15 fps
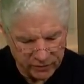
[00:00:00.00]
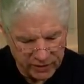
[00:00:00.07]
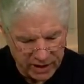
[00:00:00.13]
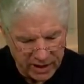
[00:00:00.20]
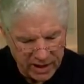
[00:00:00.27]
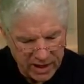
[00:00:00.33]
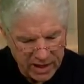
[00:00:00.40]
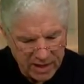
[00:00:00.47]
Okay,
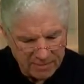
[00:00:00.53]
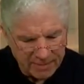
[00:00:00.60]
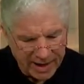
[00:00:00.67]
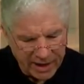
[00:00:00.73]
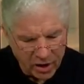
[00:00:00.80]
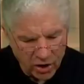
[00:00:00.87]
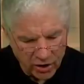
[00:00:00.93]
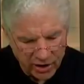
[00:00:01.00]

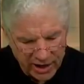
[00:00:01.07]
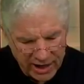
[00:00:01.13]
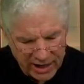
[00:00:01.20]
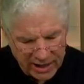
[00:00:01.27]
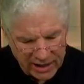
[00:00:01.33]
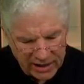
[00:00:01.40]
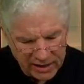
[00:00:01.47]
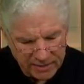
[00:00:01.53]
my R
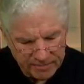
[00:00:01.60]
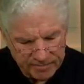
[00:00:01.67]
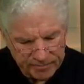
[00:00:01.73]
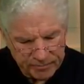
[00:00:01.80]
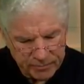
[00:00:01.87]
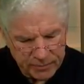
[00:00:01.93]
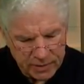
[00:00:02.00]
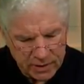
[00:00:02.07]
A
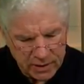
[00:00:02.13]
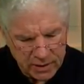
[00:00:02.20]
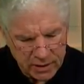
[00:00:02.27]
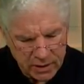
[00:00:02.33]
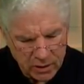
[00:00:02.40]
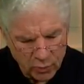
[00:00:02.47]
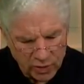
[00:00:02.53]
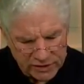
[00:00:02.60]

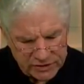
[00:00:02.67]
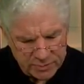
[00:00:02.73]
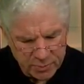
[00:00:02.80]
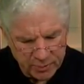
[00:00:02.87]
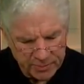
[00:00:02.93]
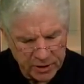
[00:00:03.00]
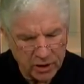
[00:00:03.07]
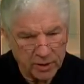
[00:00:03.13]
wants to
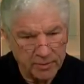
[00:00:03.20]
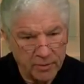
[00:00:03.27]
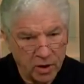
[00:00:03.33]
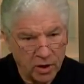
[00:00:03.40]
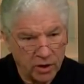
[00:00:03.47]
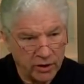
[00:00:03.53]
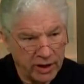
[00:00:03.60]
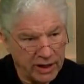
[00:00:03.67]
put me on
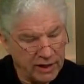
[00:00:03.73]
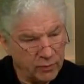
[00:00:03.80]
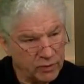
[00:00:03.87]
R A.